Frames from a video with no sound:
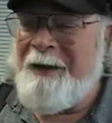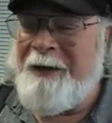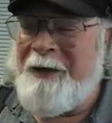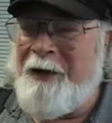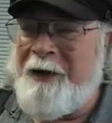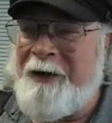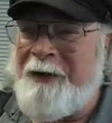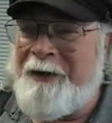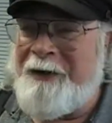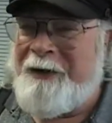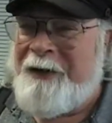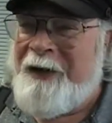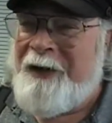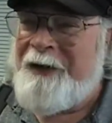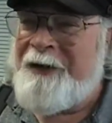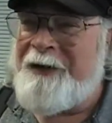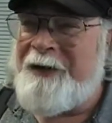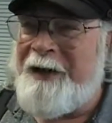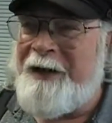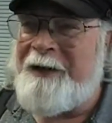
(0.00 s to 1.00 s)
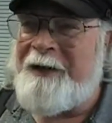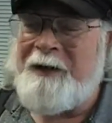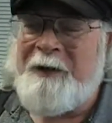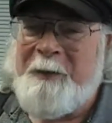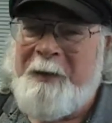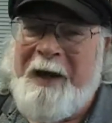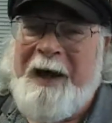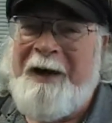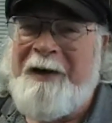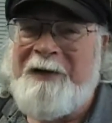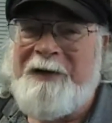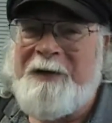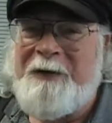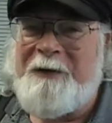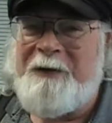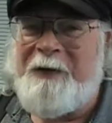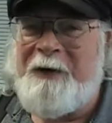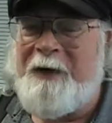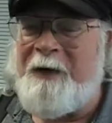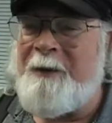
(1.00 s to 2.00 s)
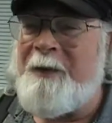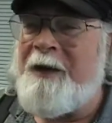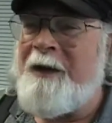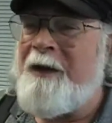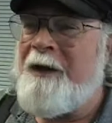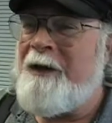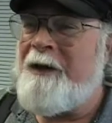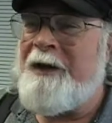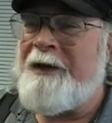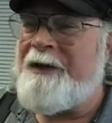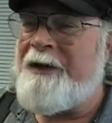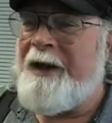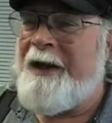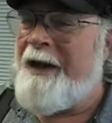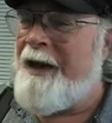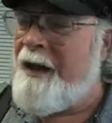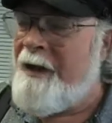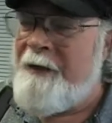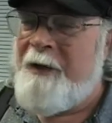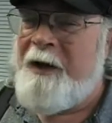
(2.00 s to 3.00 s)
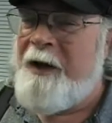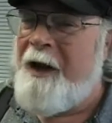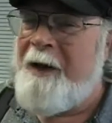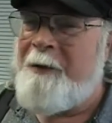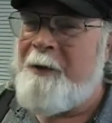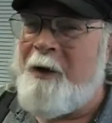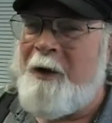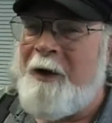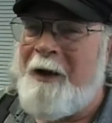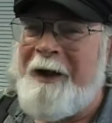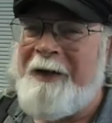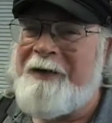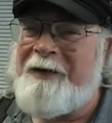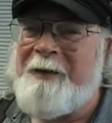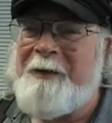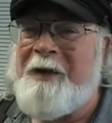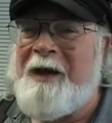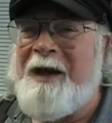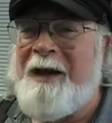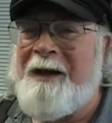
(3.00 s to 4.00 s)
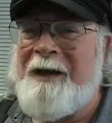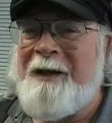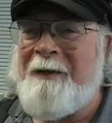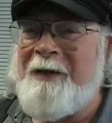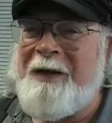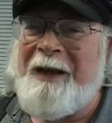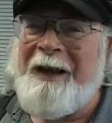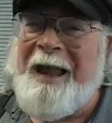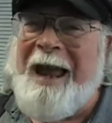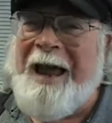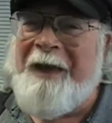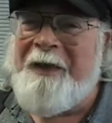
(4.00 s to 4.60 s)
you can still see that the Patterson film looks a hell of a lot more like some kind of an